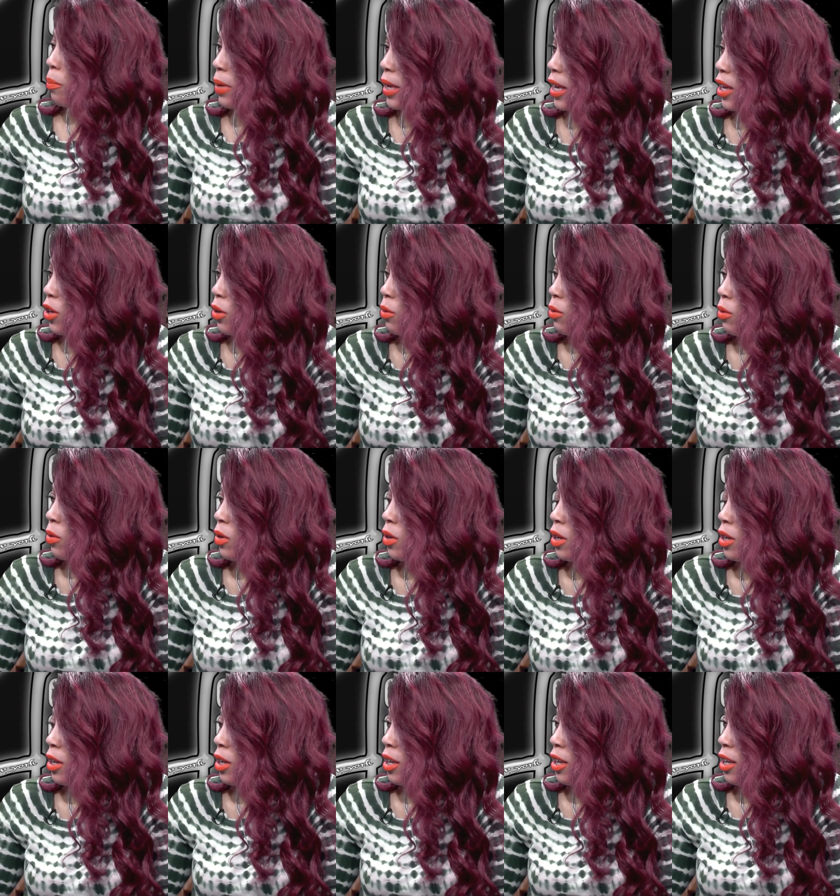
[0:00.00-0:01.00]
Phone call.
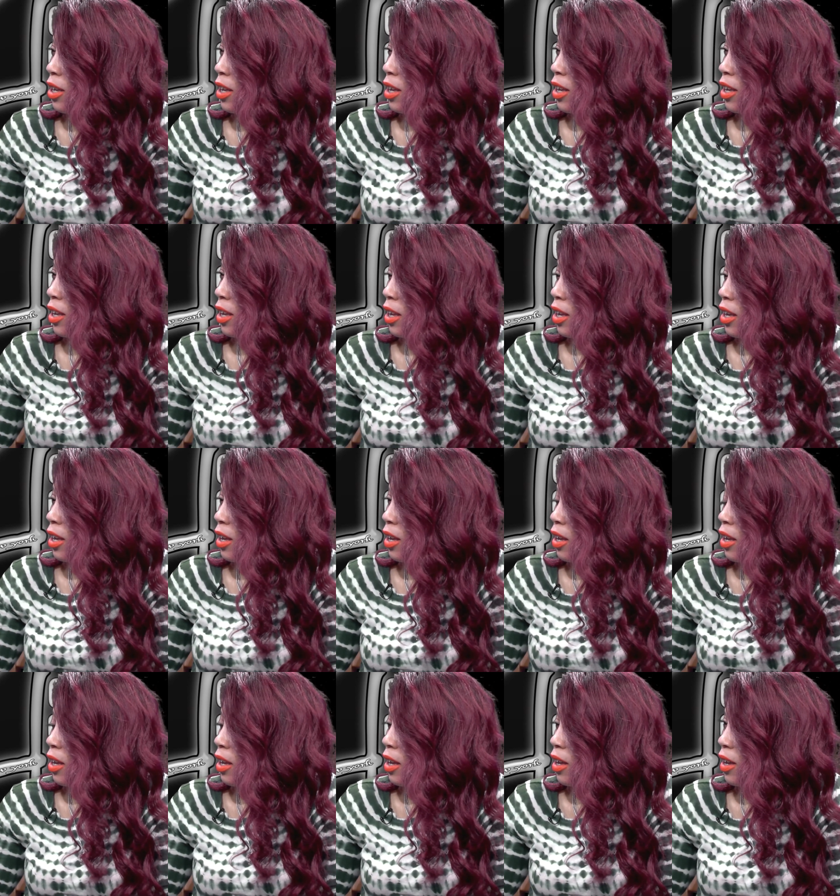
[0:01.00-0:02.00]
You said you got
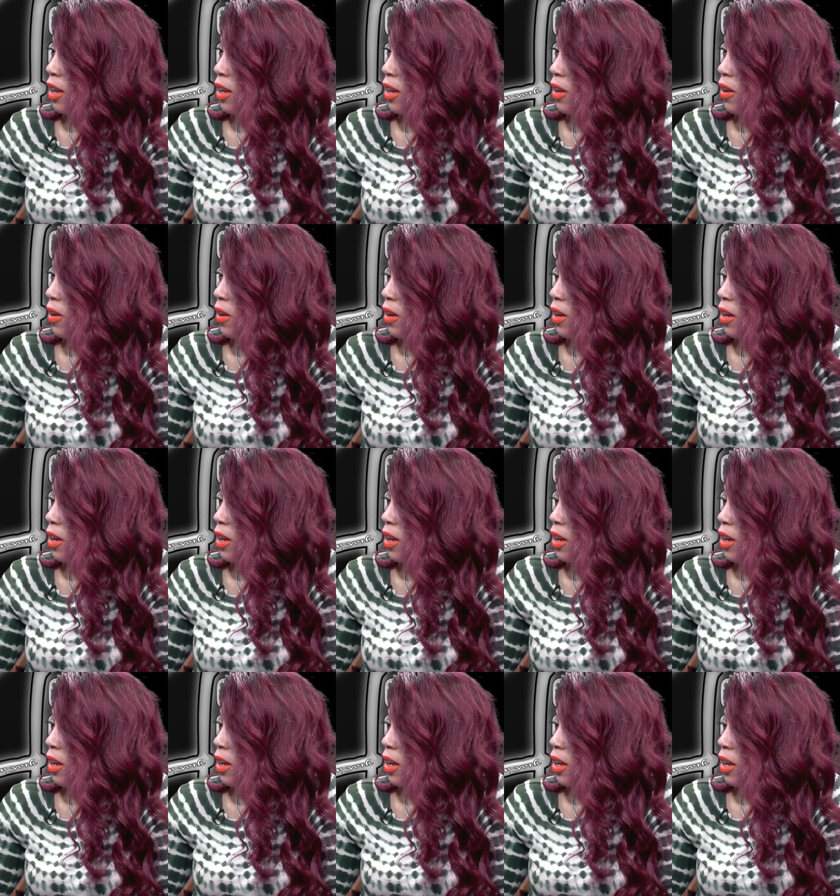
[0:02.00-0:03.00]
a phone call
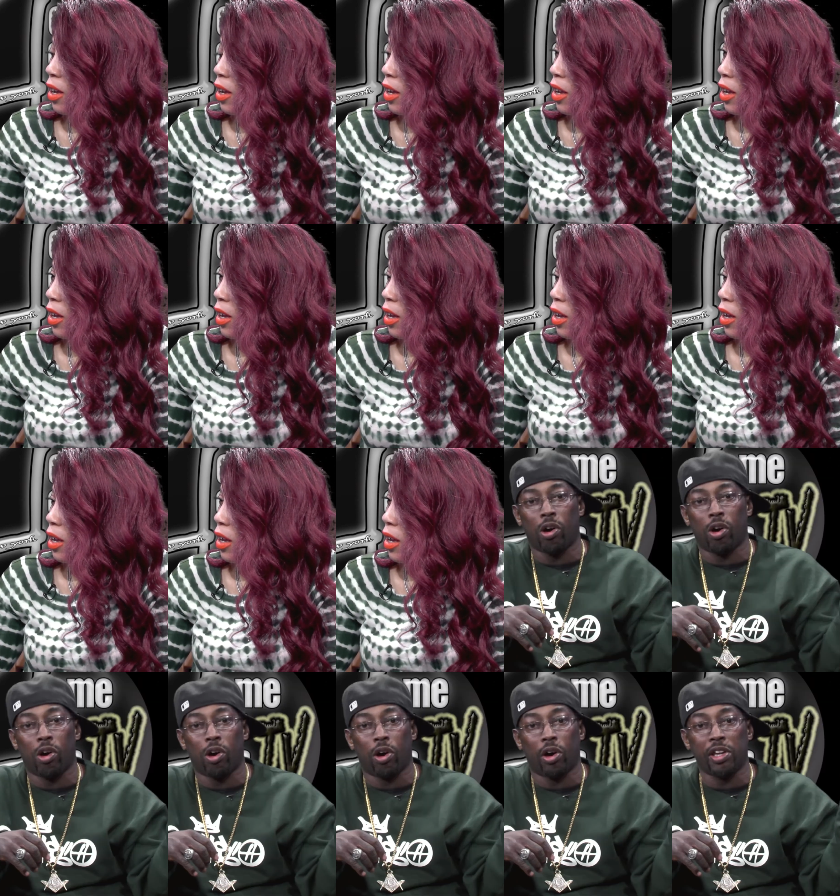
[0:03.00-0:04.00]

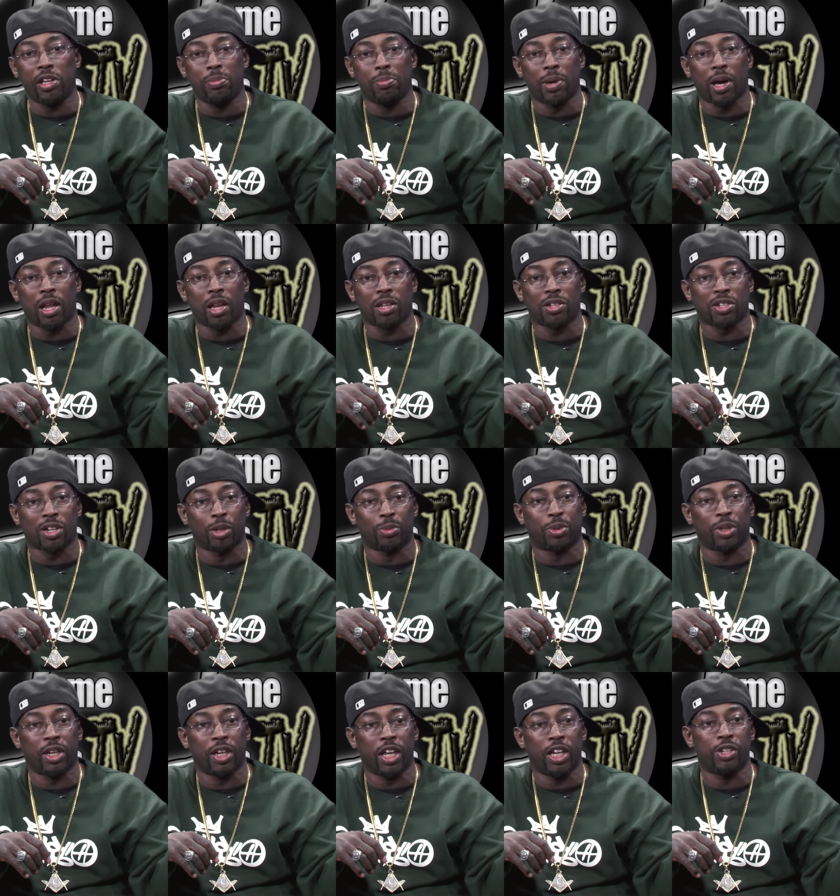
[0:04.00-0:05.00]
or email or
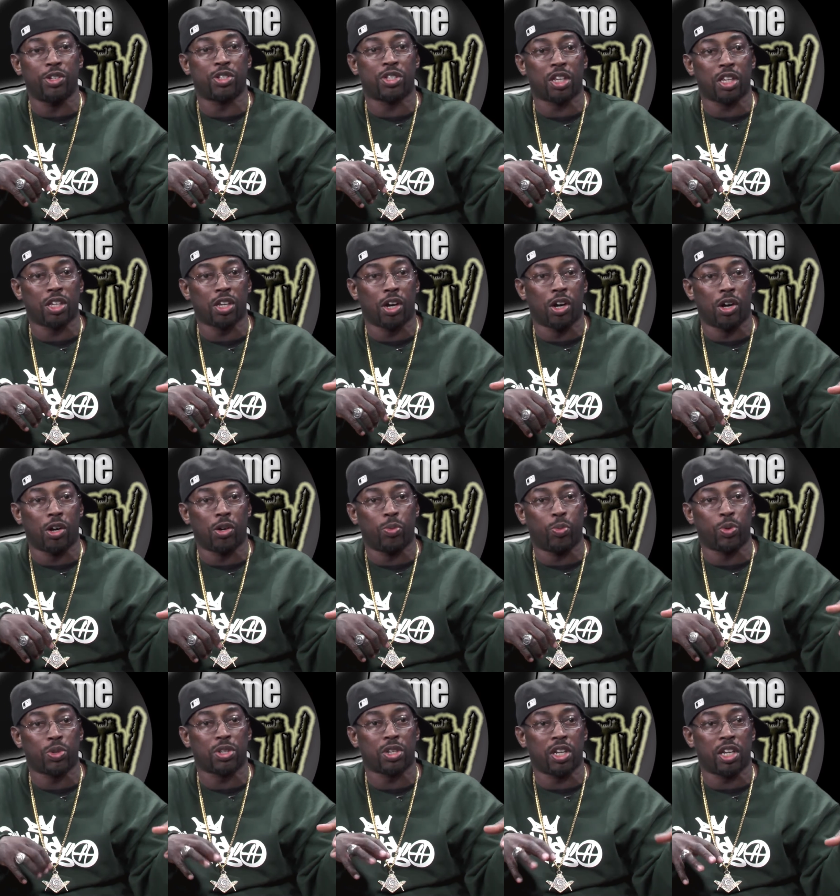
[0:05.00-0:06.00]
something, and you said, yo,
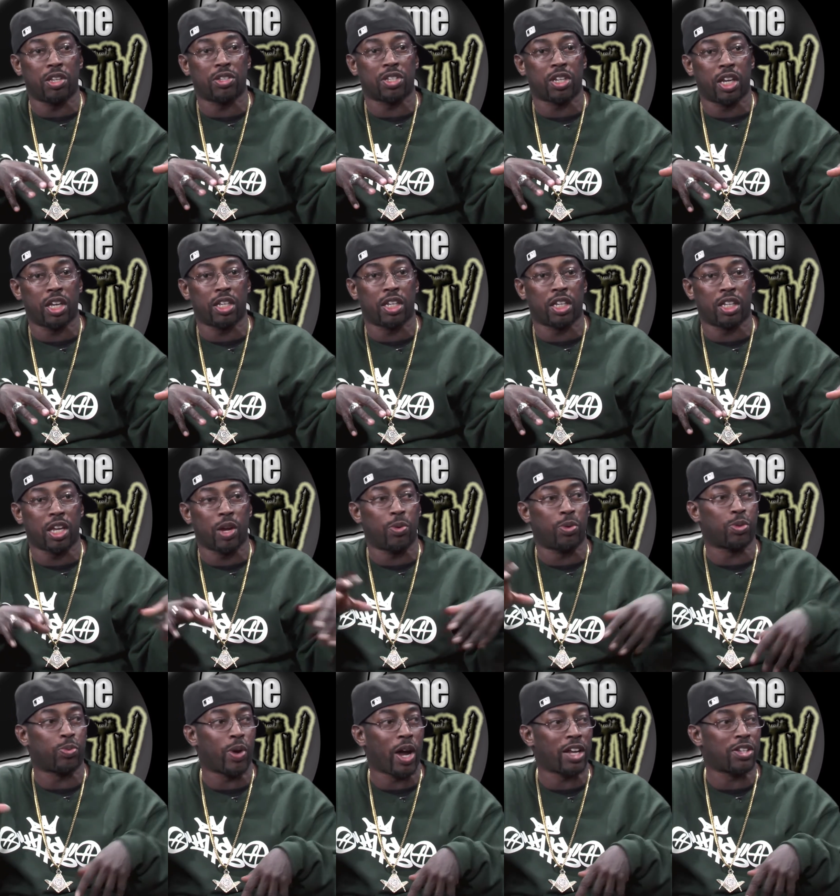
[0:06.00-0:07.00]
what's the name said that they was
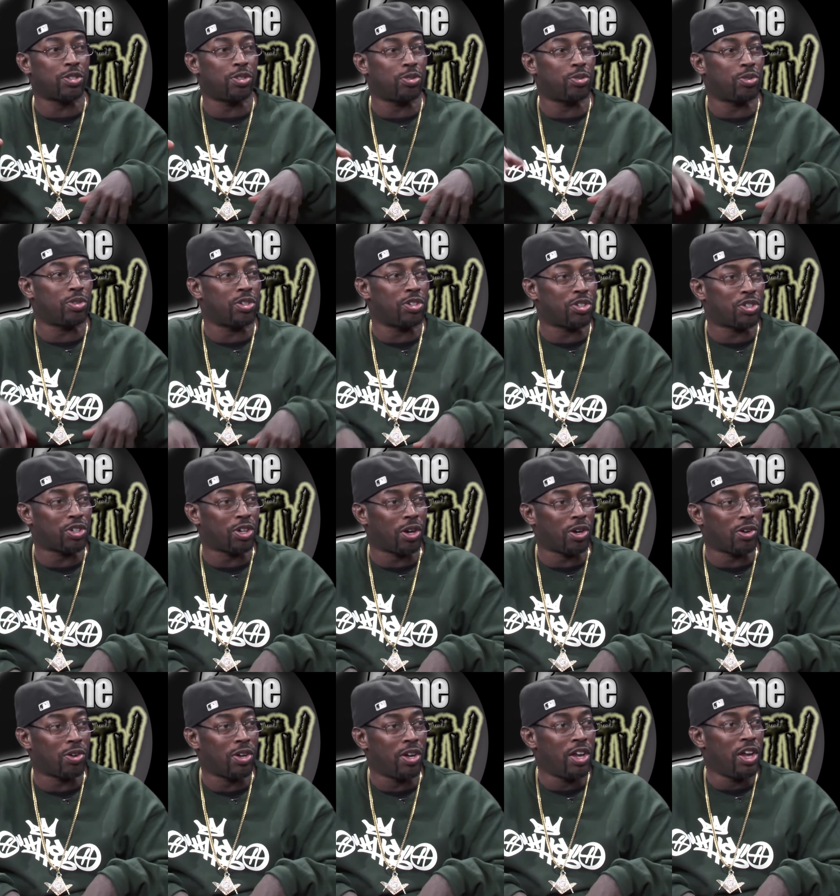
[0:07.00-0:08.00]
watching you on the
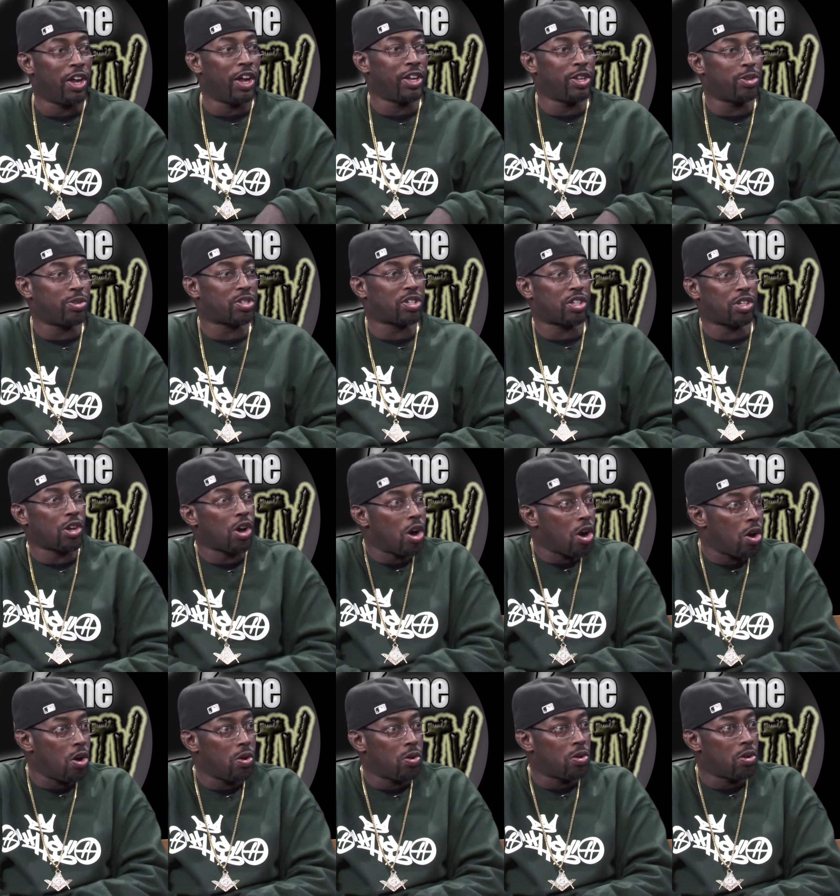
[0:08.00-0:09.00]
show, and you said,
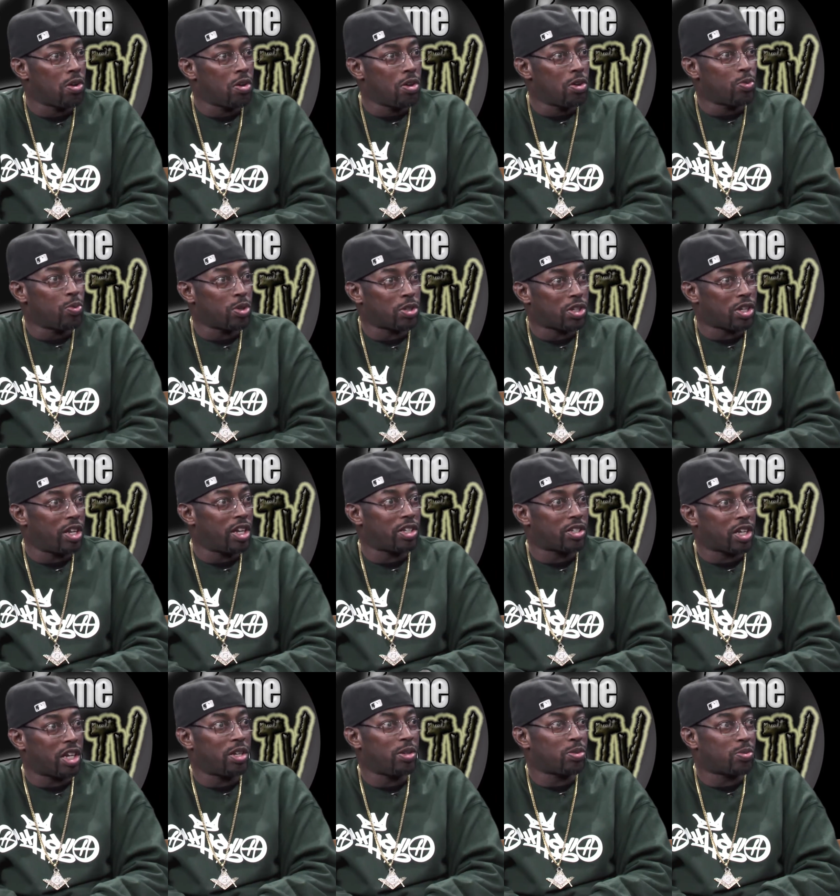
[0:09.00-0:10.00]
yo, what's the name
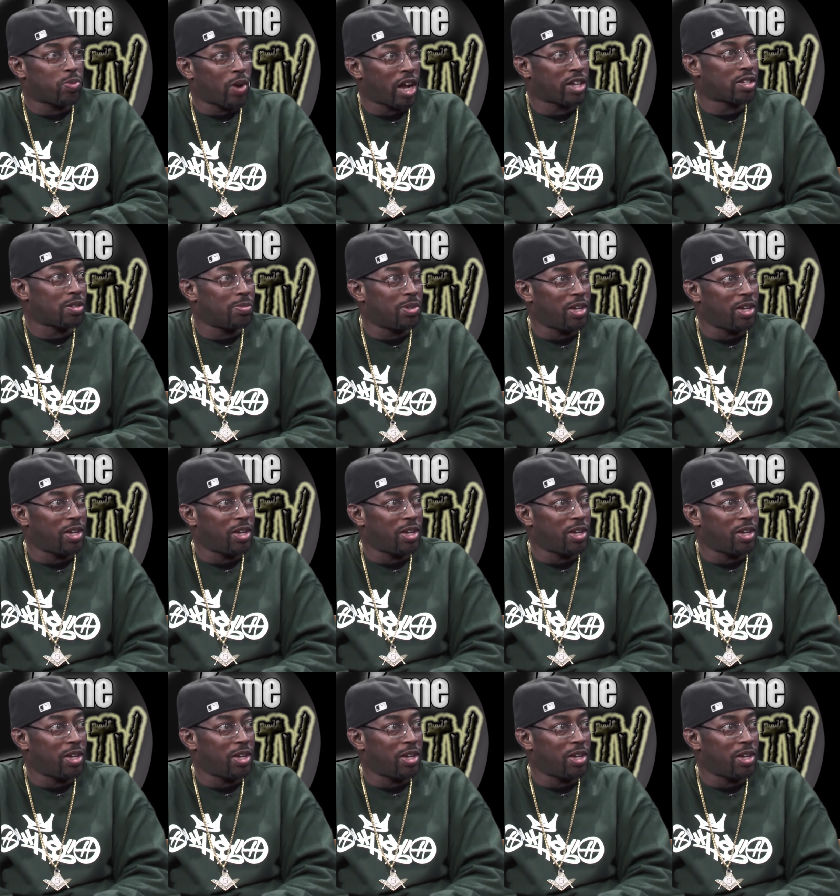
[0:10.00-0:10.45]
said he was watching me.